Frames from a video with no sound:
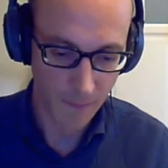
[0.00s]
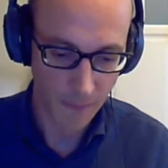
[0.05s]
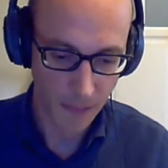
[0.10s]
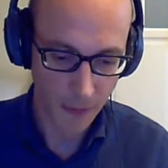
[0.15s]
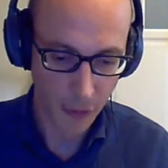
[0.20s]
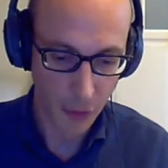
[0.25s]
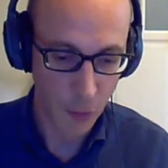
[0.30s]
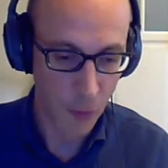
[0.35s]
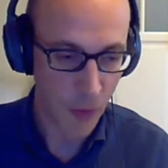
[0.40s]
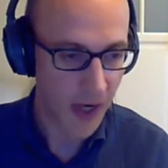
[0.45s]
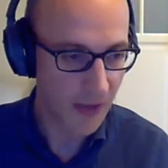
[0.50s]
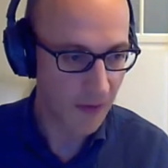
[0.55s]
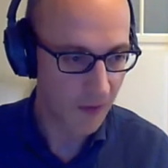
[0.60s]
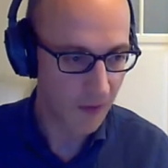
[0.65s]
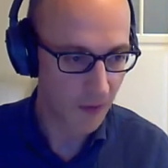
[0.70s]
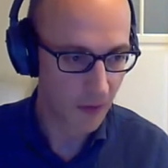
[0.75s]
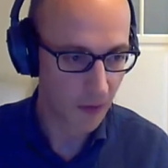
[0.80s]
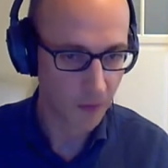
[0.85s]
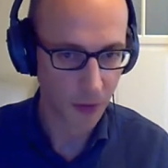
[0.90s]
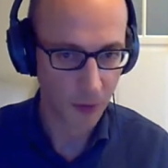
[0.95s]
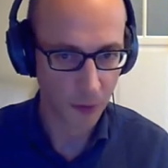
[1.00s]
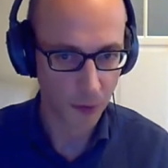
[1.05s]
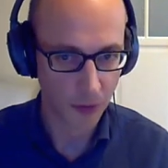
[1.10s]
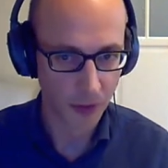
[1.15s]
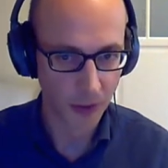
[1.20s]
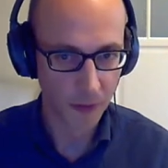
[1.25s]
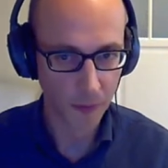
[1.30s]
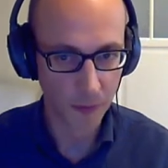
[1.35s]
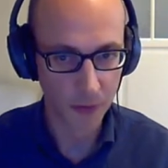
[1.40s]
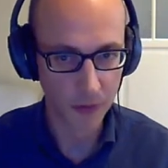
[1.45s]
weights of the neural
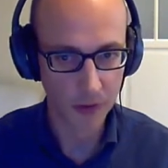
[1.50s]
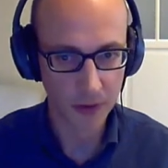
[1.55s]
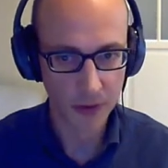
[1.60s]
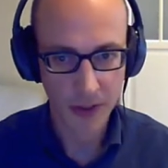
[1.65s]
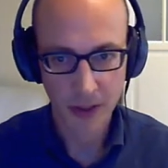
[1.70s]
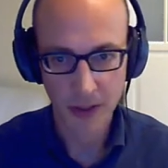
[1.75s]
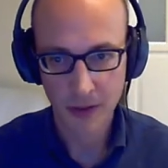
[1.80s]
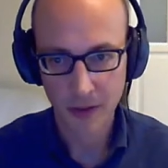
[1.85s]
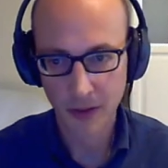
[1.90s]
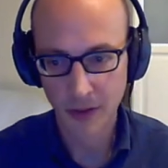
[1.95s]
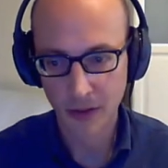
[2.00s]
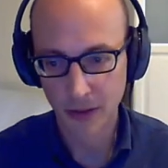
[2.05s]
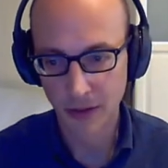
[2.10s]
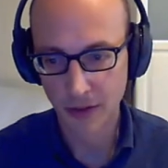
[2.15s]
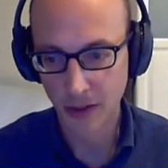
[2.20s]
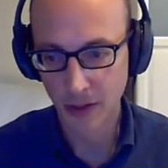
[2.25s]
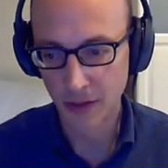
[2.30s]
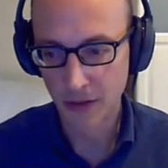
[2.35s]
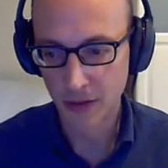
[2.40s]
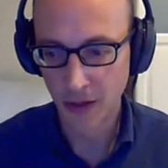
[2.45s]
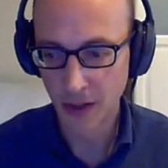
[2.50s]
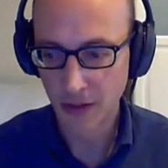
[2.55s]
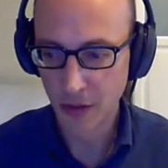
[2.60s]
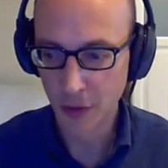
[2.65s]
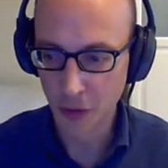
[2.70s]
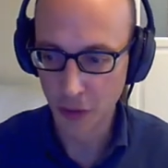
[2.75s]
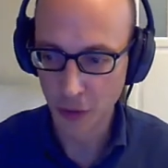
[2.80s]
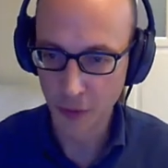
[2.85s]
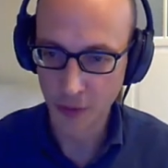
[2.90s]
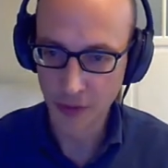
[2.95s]
network that you
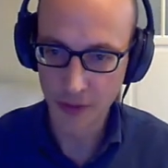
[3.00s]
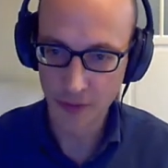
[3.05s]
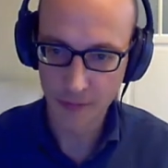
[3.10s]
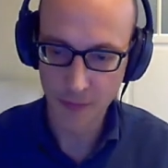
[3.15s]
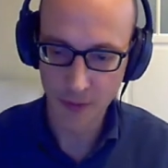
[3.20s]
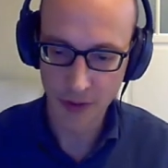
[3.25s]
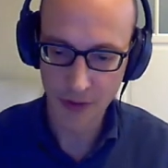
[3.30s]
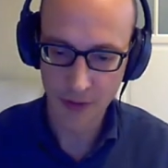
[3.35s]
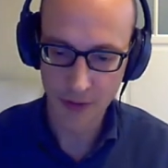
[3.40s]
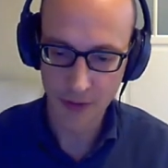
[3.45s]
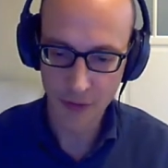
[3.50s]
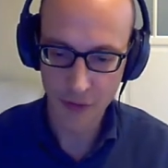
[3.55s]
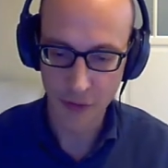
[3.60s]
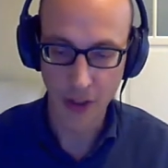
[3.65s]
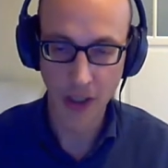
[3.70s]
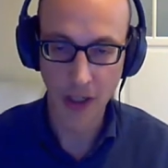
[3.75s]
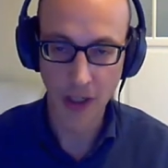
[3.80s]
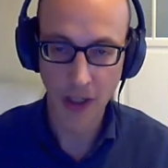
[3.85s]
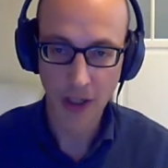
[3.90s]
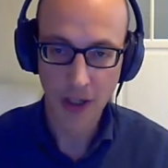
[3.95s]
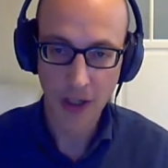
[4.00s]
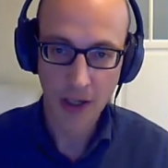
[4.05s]
do with training.